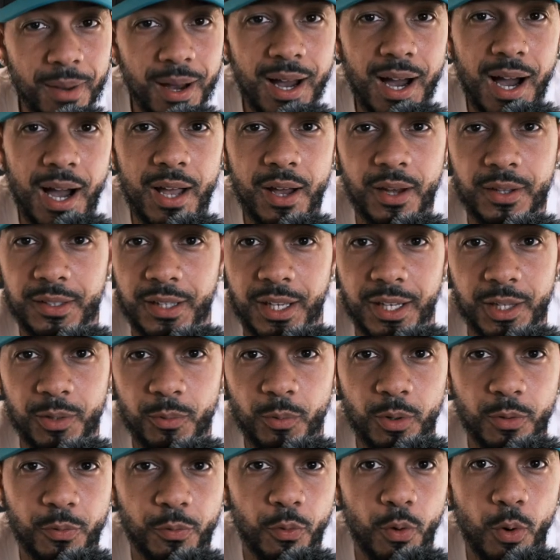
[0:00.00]
eye on getting
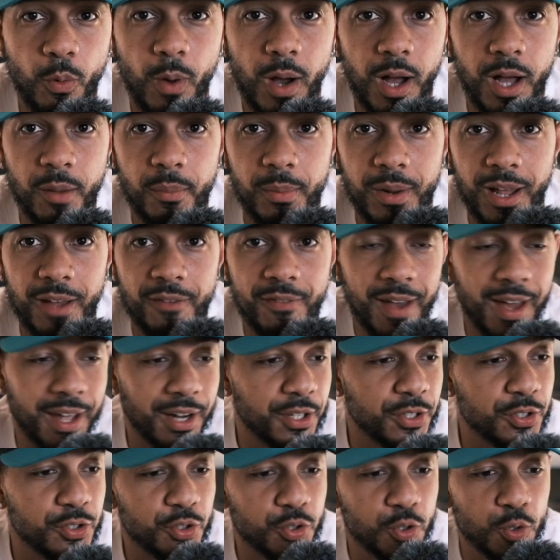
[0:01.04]
one for a while, but I've had
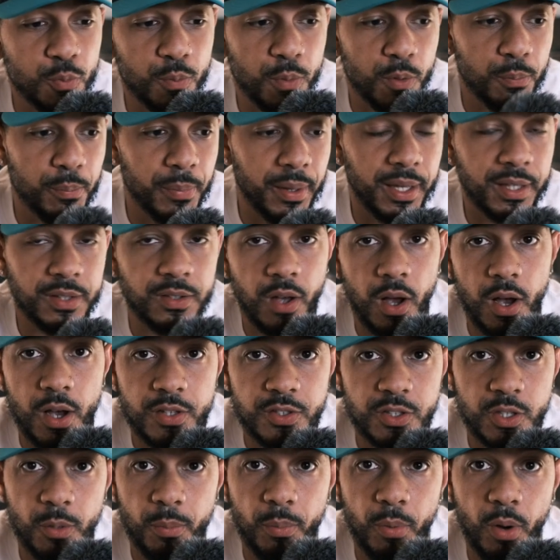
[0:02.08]
a super big
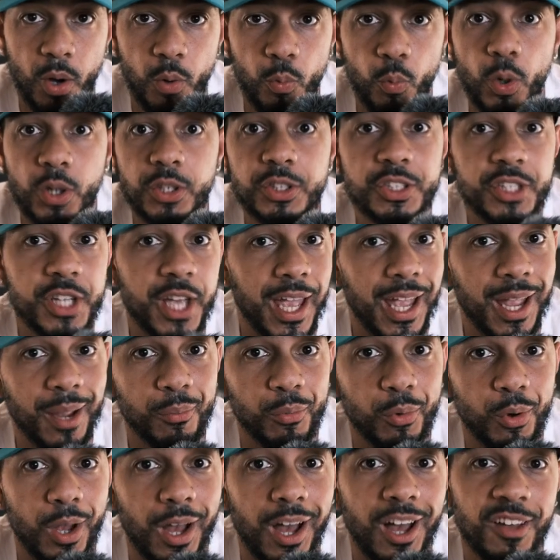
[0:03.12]
toss up on which
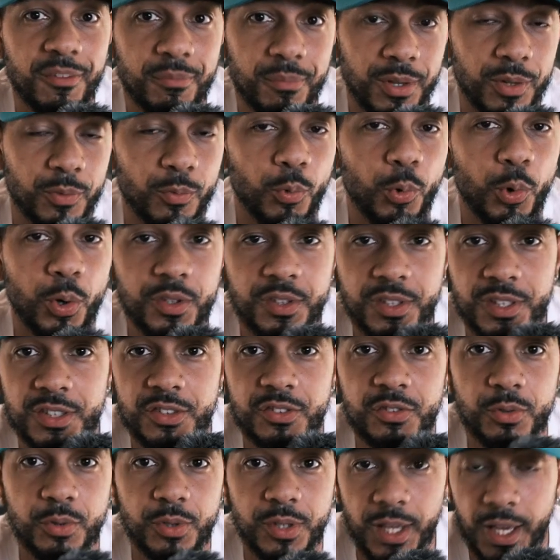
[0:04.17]
camera I've been wanting
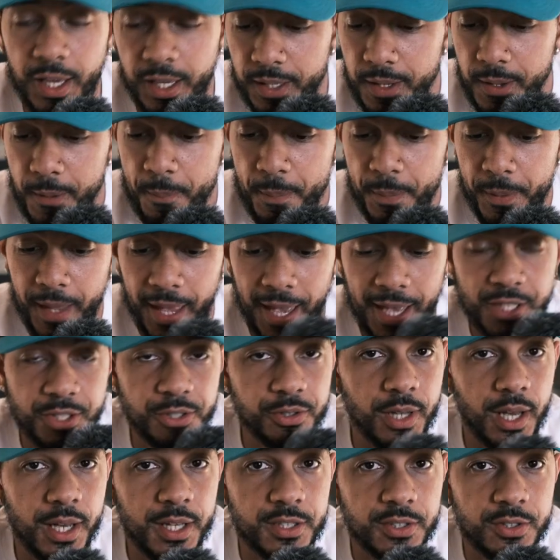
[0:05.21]
to get. As
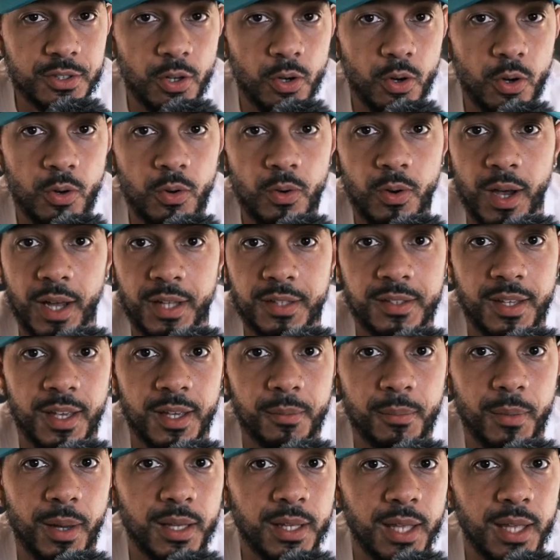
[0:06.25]
you guys know, I take my